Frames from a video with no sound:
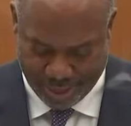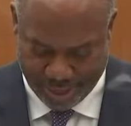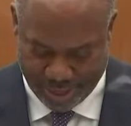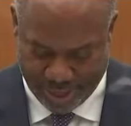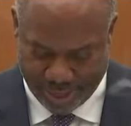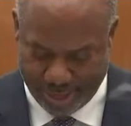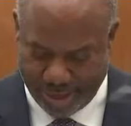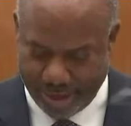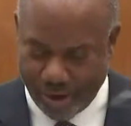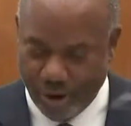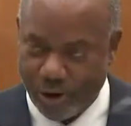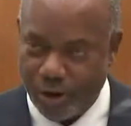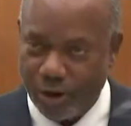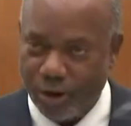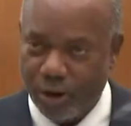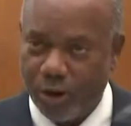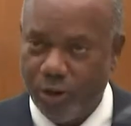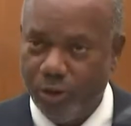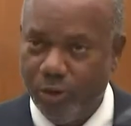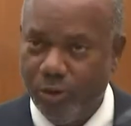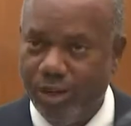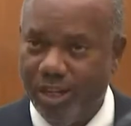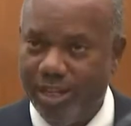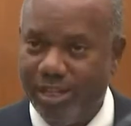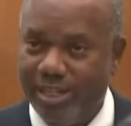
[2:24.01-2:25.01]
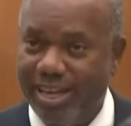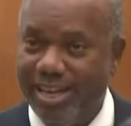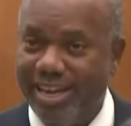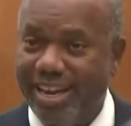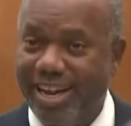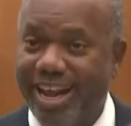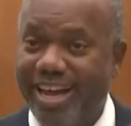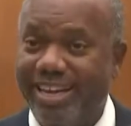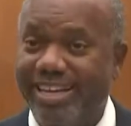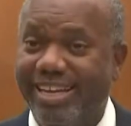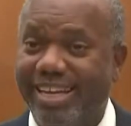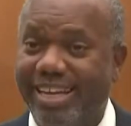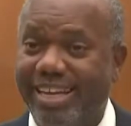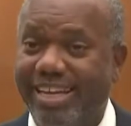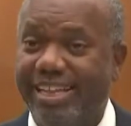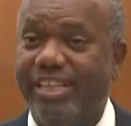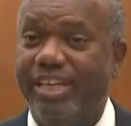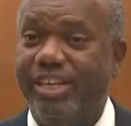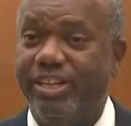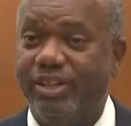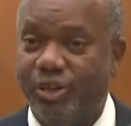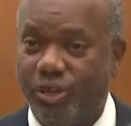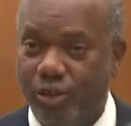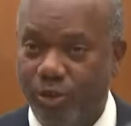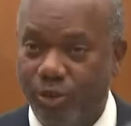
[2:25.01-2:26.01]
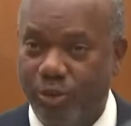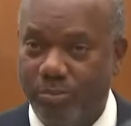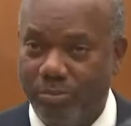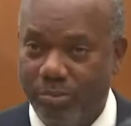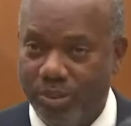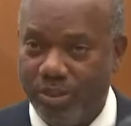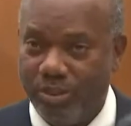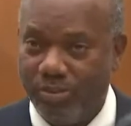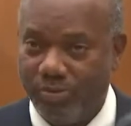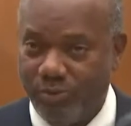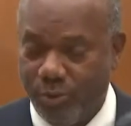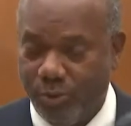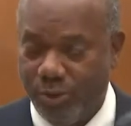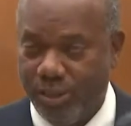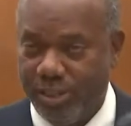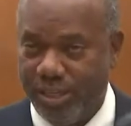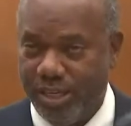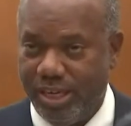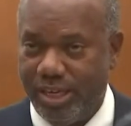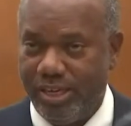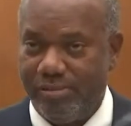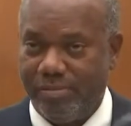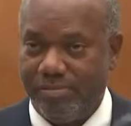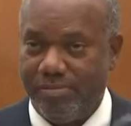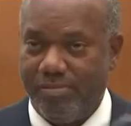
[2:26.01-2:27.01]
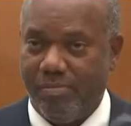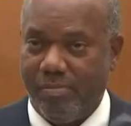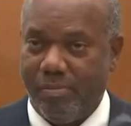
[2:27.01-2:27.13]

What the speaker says: or concluded that it had anything to do with Mr. Floyd's death.